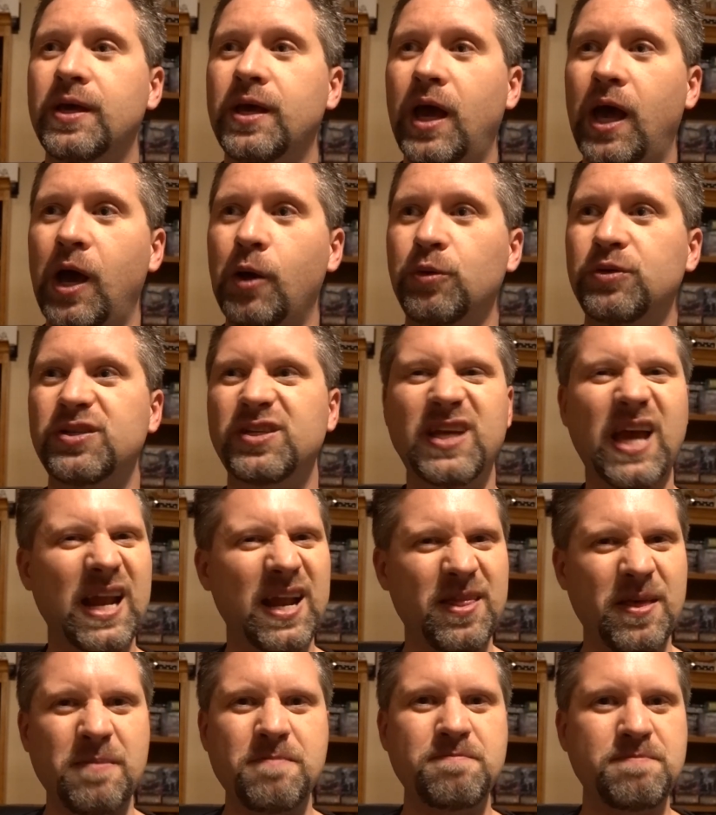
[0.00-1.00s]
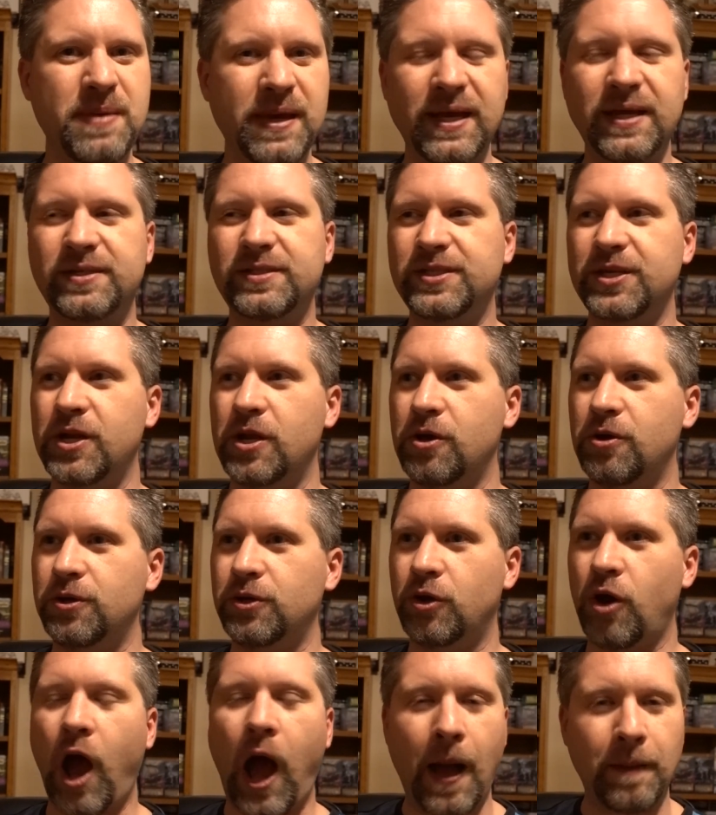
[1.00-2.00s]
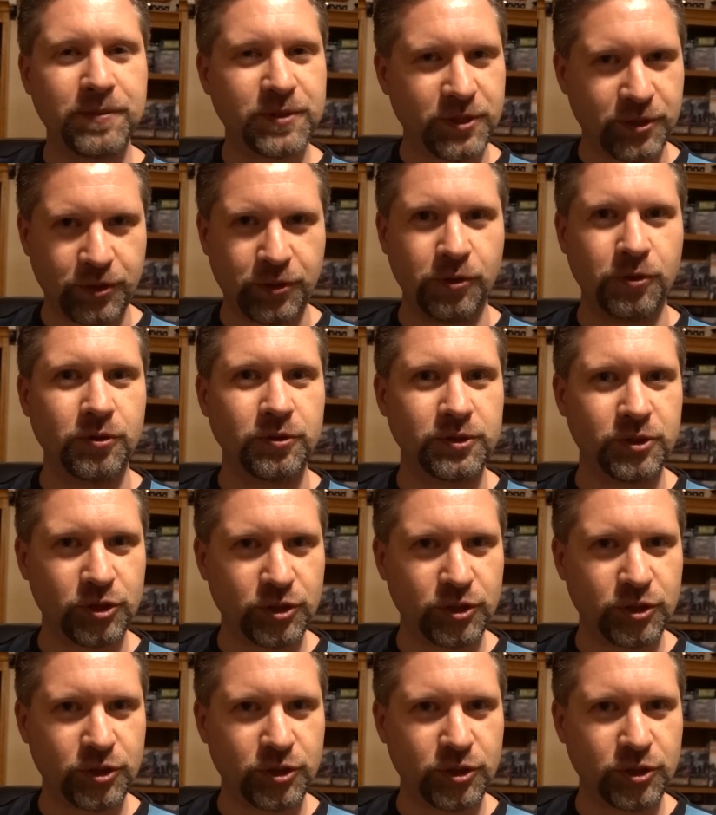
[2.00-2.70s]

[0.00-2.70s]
which is kind of the meat, your obstacles,